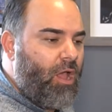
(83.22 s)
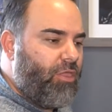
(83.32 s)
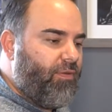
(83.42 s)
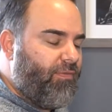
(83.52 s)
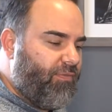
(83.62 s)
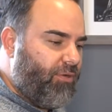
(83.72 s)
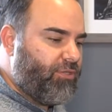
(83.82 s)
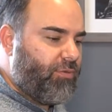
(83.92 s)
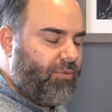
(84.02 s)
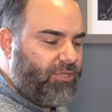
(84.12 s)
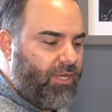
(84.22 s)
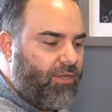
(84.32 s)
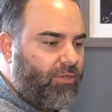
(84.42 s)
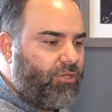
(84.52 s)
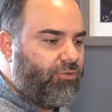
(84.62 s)
The first
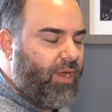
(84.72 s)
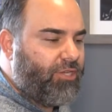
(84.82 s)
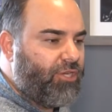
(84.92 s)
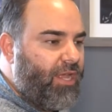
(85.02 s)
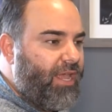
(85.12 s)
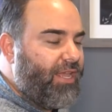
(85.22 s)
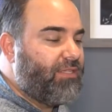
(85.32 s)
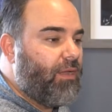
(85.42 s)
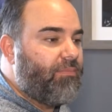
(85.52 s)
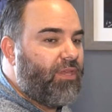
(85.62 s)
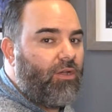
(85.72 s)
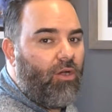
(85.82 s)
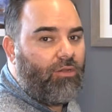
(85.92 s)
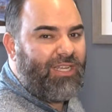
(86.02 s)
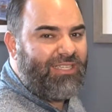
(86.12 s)
particular stretch is something
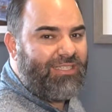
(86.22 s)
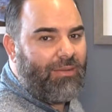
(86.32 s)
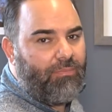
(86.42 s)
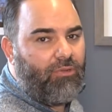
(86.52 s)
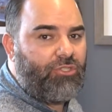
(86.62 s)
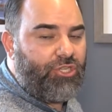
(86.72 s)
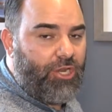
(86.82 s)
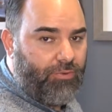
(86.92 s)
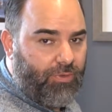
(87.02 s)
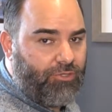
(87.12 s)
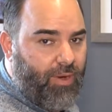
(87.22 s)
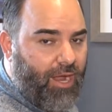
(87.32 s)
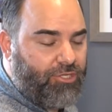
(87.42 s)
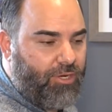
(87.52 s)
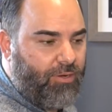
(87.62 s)
called a simple chin
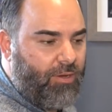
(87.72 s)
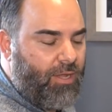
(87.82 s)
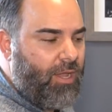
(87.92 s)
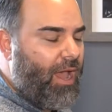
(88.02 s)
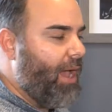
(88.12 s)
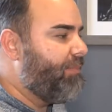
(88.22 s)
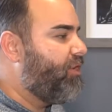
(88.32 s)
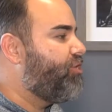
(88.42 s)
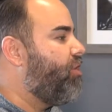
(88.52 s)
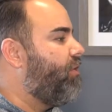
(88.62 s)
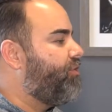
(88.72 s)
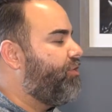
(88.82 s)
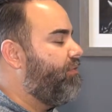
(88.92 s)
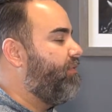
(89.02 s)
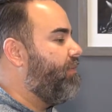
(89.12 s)
retraction. I'm going to show it to
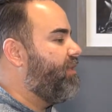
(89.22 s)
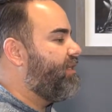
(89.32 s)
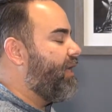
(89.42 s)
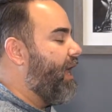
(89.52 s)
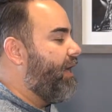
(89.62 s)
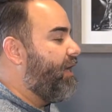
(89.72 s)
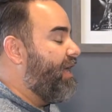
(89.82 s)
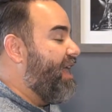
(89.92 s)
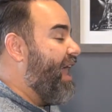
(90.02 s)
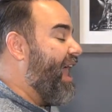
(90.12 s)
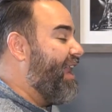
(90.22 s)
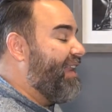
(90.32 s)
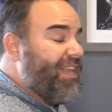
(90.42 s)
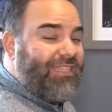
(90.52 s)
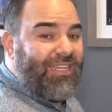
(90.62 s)
you from the side, and
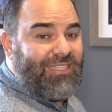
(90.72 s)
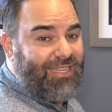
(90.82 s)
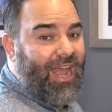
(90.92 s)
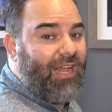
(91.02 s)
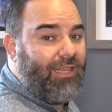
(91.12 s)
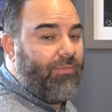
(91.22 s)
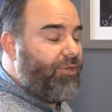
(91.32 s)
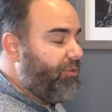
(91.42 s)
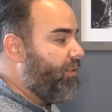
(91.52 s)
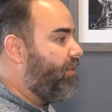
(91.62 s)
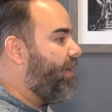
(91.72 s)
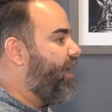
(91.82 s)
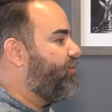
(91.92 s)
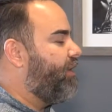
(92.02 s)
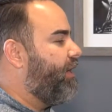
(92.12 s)
it is exactly what you would
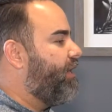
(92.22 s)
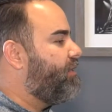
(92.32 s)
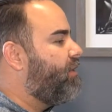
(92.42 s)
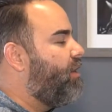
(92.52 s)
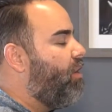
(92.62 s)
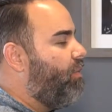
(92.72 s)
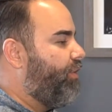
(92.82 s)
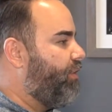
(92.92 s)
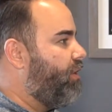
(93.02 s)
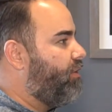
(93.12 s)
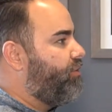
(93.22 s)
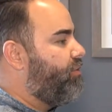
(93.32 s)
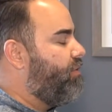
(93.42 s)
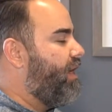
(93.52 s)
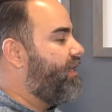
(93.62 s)
imagine it is. What you're going to
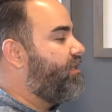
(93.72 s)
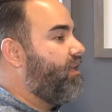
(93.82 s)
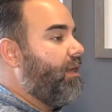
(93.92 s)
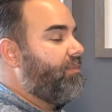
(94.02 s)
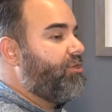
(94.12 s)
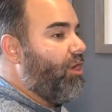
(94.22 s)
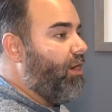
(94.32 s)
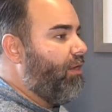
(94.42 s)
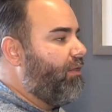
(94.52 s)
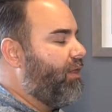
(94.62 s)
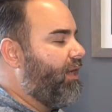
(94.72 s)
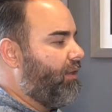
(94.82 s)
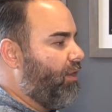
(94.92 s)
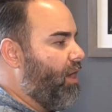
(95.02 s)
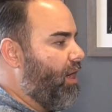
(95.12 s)
do is sit up tall and
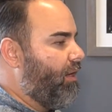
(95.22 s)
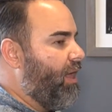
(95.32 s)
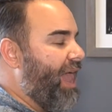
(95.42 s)
long.